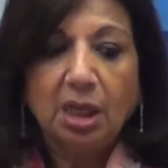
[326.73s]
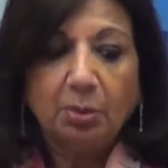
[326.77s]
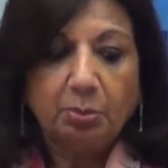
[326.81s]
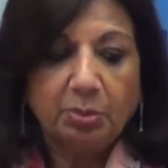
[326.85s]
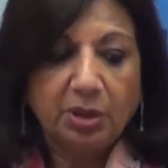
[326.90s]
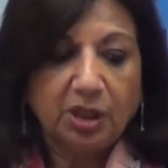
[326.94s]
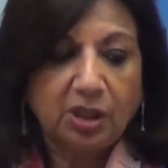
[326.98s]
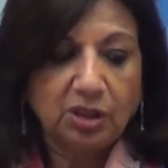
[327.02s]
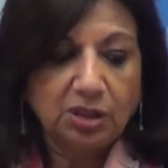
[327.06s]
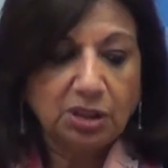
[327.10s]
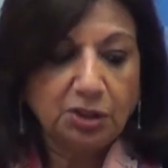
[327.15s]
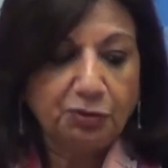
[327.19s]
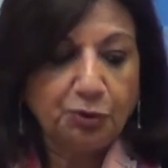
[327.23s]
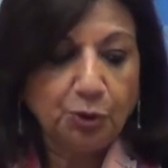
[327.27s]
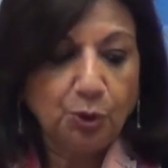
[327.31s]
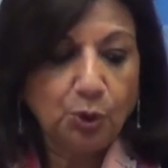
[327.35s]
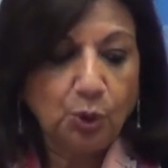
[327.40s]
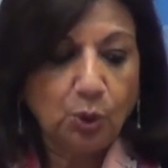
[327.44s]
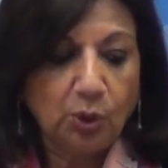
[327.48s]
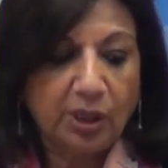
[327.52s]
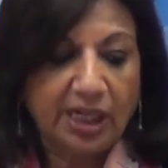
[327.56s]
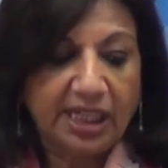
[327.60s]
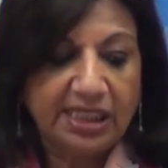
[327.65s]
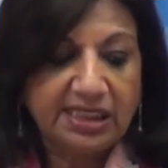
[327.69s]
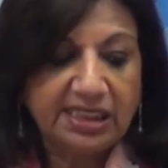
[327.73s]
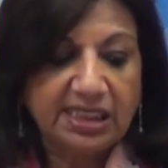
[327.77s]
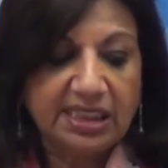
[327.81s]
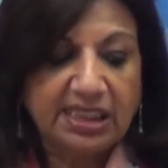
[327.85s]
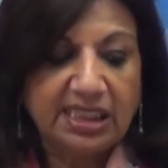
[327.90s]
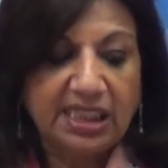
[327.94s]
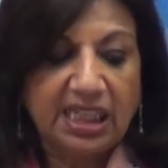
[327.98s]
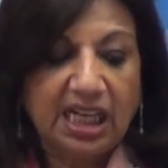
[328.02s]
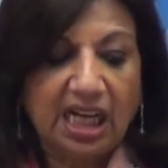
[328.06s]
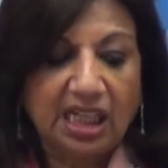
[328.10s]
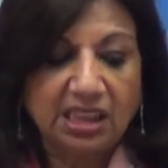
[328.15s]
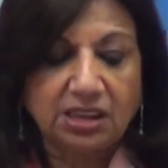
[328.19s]
Because if you look at
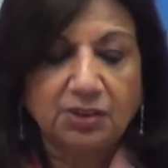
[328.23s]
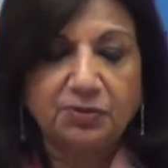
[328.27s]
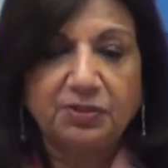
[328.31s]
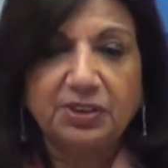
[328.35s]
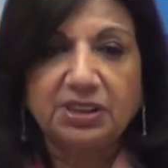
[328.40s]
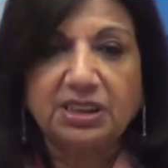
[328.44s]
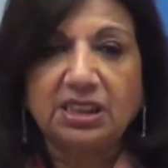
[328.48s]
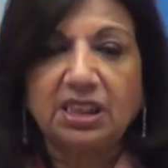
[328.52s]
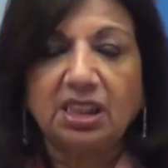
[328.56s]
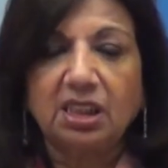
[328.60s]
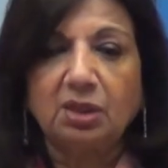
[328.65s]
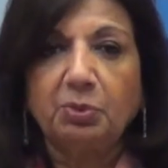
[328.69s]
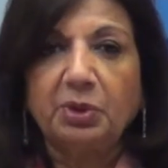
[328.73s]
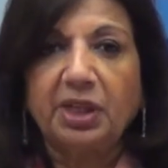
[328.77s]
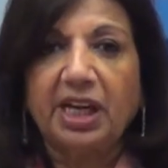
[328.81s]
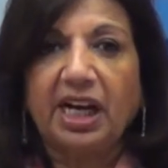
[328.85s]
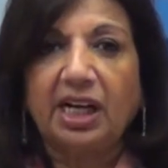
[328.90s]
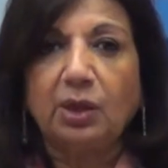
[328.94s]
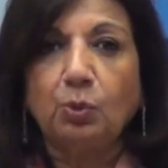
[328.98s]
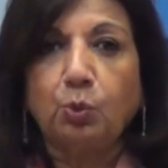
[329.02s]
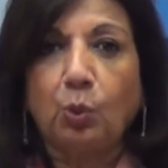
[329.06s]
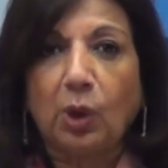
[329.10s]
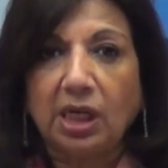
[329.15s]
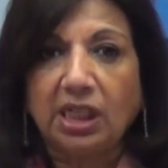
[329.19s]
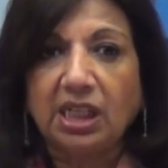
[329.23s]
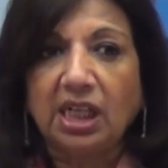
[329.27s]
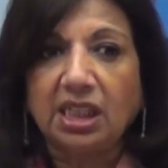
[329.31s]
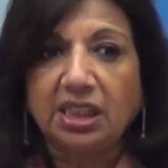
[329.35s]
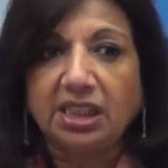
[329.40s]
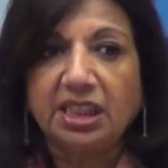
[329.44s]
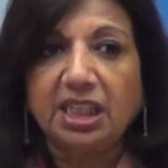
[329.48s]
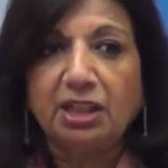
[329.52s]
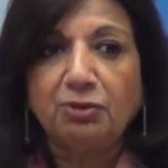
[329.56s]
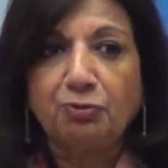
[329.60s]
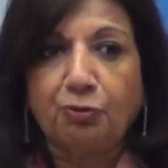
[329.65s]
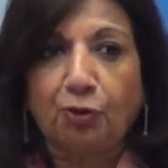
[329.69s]
it, last fiscal we had
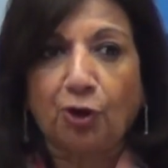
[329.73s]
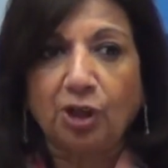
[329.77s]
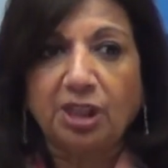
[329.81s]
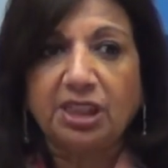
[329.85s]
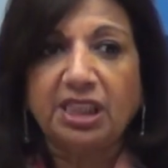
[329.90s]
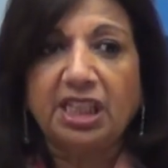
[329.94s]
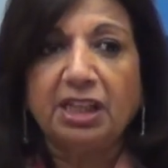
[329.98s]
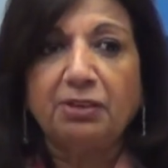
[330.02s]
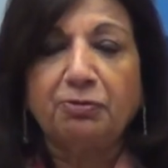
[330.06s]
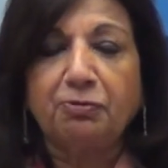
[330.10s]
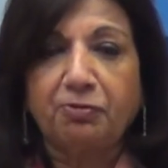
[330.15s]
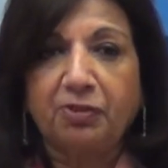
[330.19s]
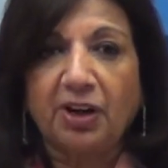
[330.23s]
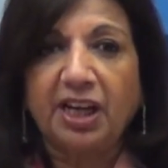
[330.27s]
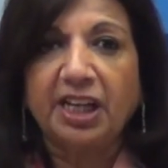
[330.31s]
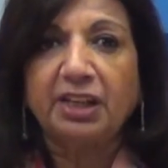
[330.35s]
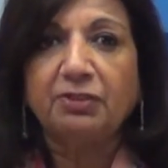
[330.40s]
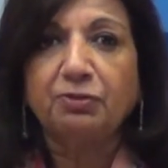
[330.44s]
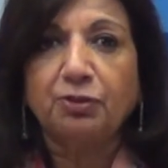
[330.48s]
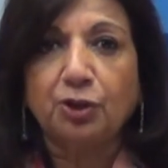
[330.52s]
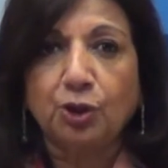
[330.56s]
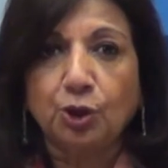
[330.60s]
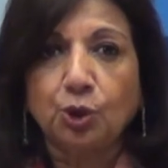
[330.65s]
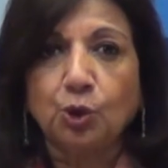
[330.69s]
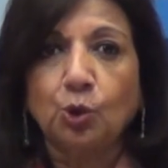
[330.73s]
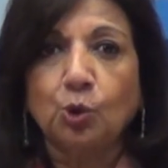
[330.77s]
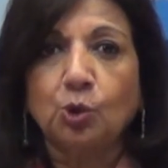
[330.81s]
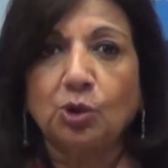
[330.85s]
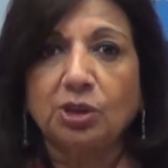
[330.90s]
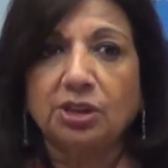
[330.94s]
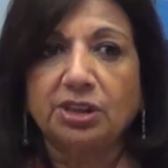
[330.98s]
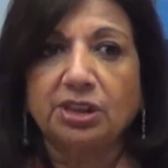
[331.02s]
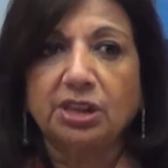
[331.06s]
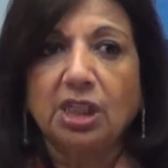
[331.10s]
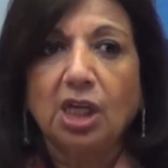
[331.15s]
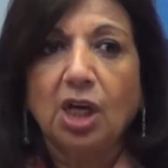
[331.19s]
145
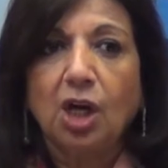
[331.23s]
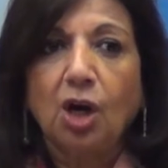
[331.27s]
crores